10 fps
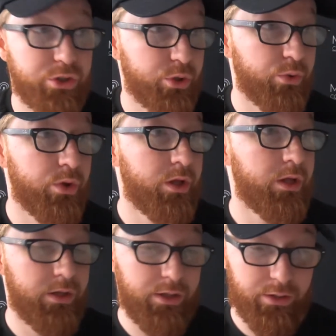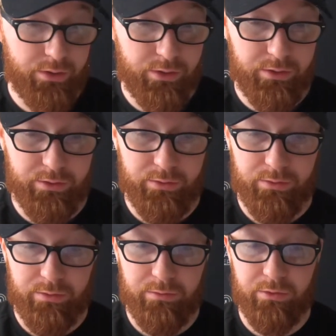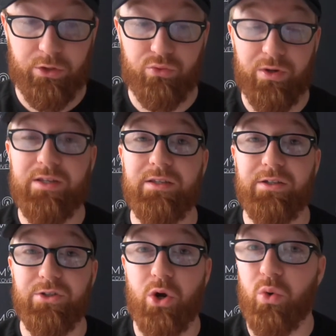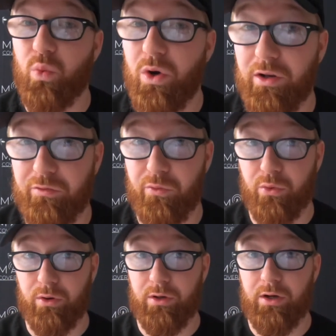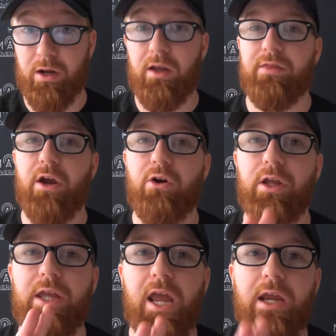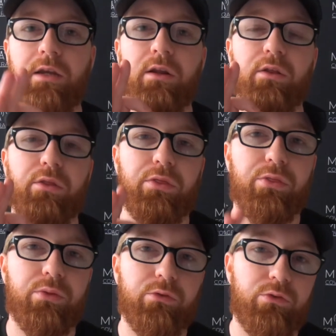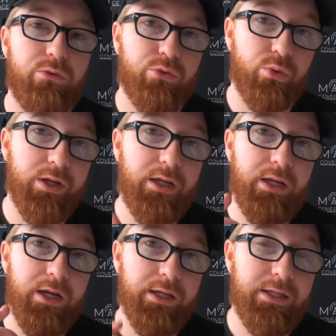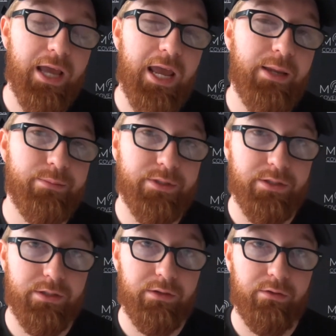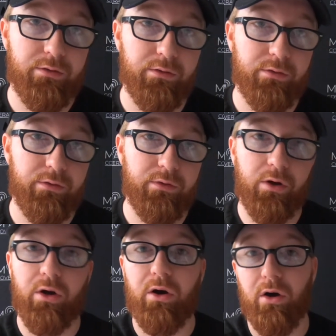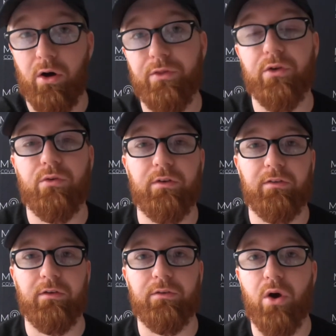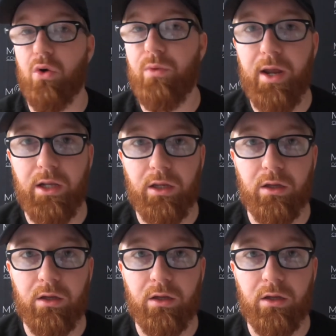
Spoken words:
So the Grizzlies are 1-4. They already gained 3 games on the Grizzlies already.